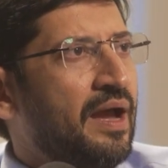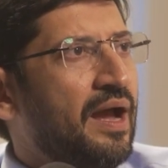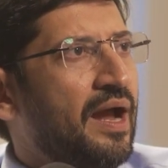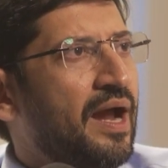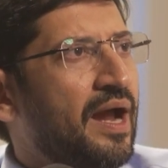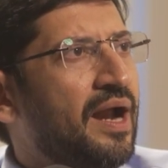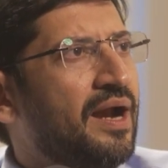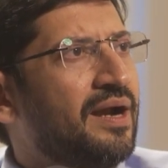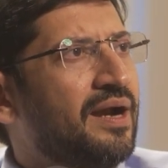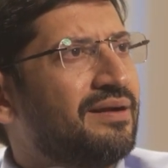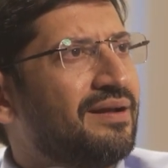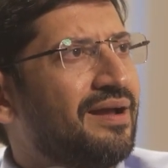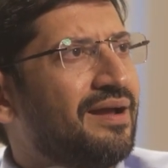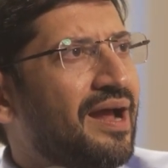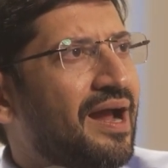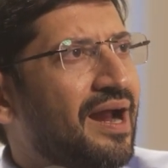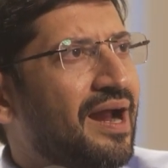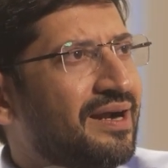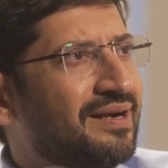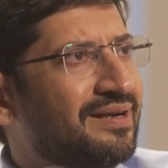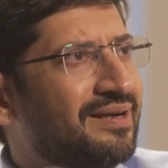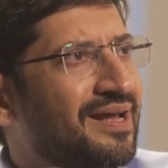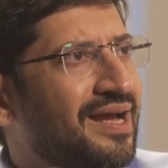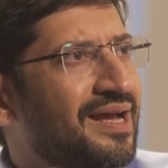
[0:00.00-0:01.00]
And
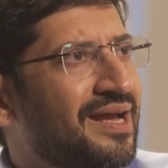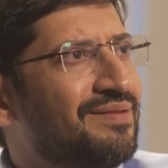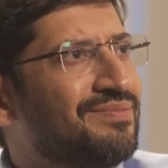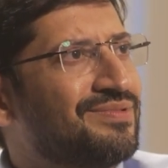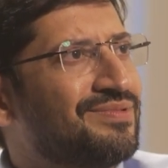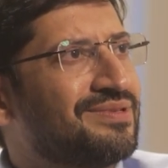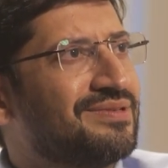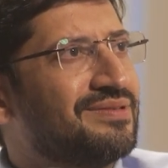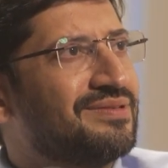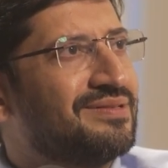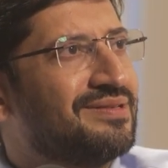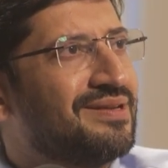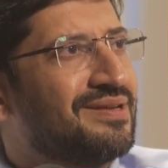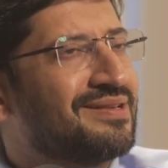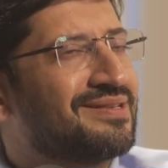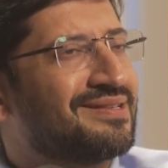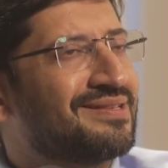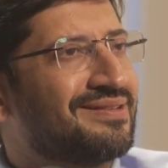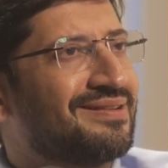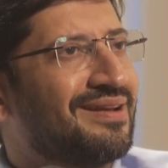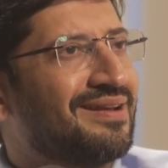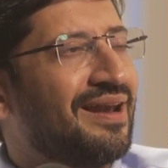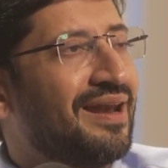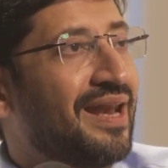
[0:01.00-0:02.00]
at times,
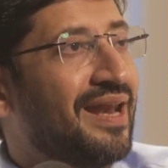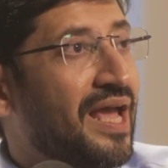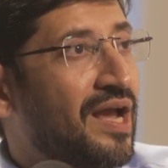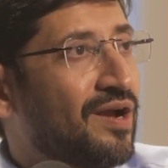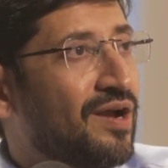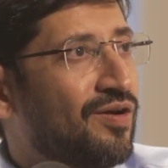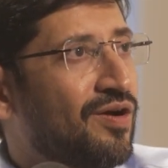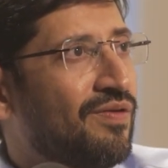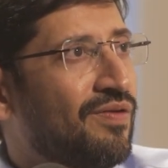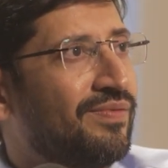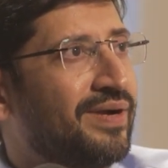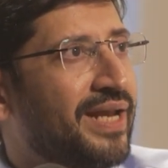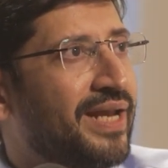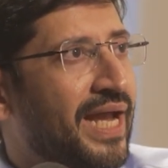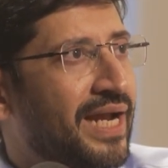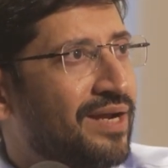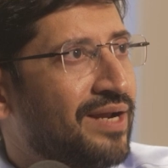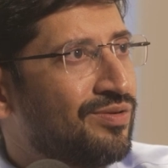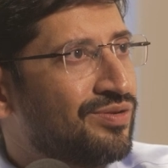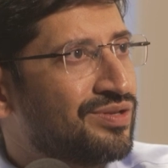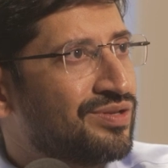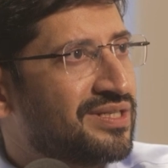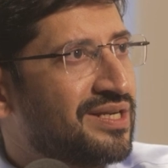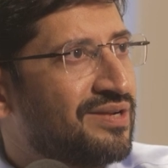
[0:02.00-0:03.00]
just lack of
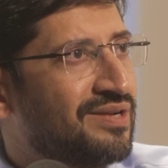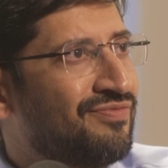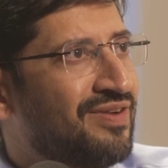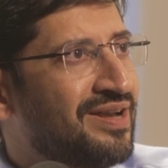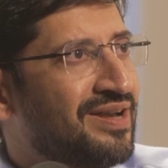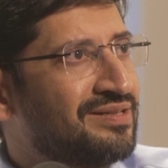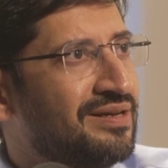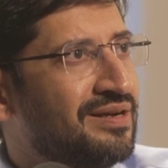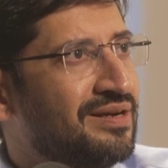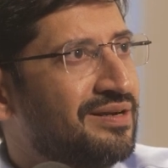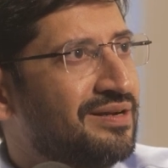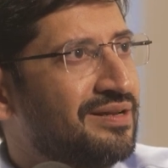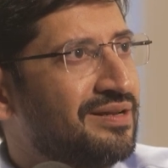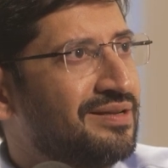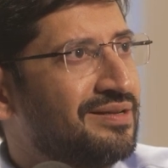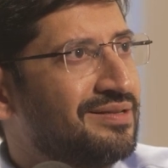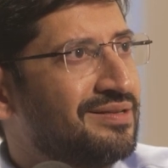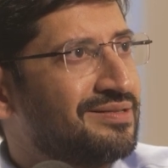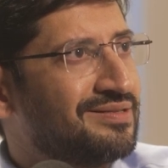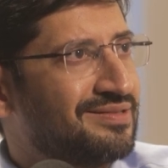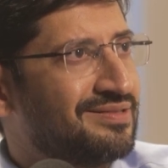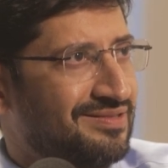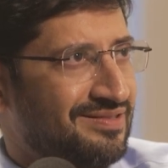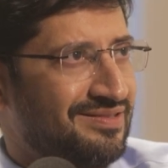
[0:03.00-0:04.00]
diagnostic
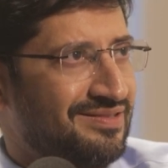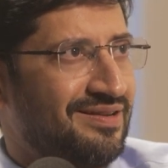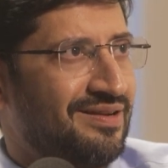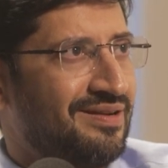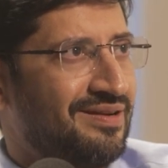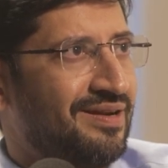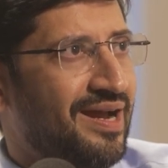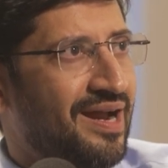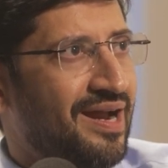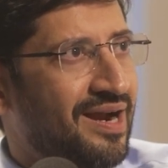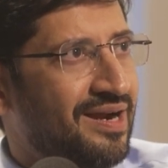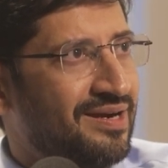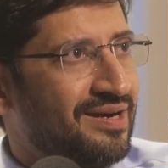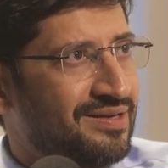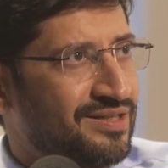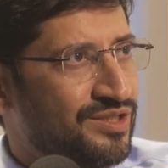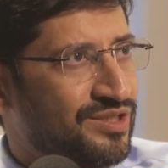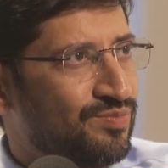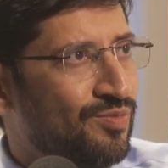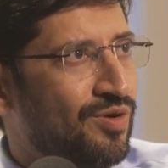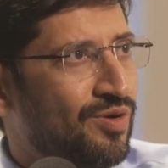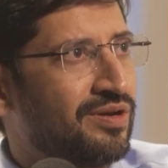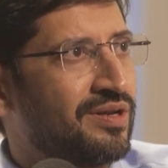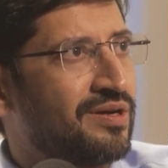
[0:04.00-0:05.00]
facilities at
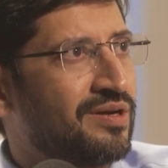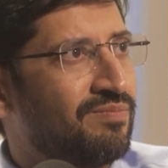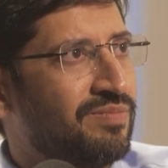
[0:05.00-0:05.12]
smaller